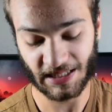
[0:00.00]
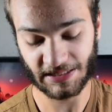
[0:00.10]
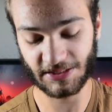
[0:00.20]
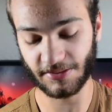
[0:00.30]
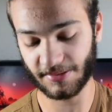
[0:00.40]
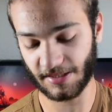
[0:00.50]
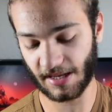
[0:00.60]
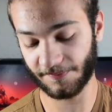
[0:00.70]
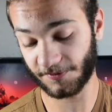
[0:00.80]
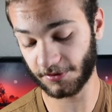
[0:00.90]
so
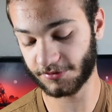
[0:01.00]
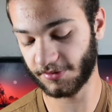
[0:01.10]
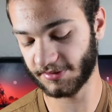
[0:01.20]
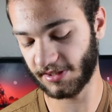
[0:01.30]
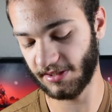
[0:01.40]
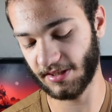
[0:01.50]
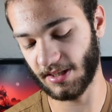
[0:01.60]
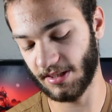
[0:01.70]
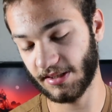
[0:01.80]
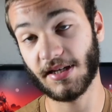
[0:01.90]
unfortunately
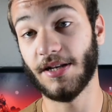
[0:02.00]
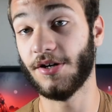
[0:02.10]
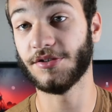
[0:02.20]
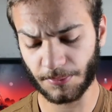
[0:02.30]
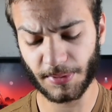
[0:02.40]
I cannot.